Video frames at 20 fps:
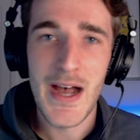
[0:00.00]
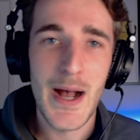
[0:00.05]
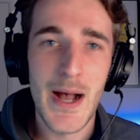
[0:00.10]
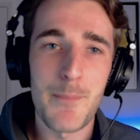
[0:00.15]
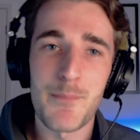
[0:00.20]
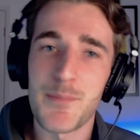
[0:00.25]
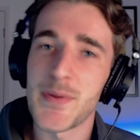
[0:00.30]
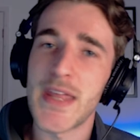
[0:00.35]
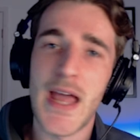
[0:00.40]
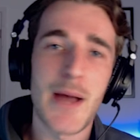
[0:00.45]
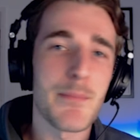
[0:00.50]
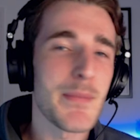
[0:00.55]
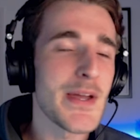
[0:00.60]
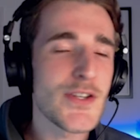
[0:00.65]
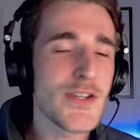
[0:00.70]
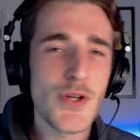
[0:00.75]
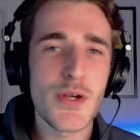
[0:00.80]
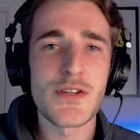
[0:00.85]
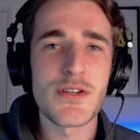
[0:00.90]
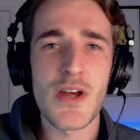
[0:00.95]
But yeah,
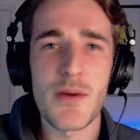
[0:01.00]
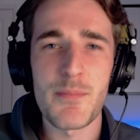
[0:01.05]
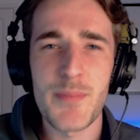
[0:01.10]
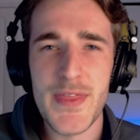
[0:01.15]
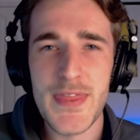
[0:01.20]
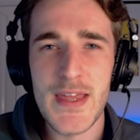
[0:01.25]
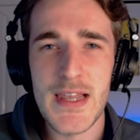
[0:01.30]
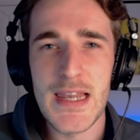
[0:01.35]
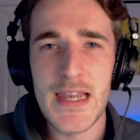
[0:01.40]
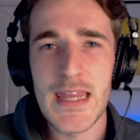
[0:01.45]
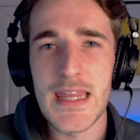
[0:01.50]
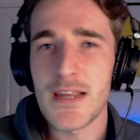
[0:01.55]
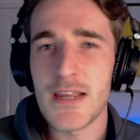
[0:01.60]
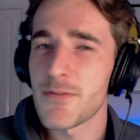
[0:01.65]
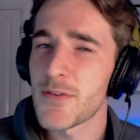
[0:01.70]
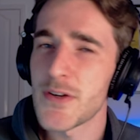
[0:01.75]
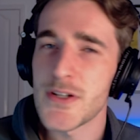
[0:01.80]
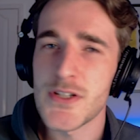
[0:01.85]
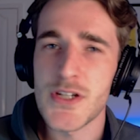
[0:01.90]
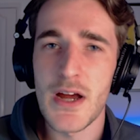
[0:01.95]
make sure you jump in the
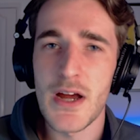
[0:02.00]
league for a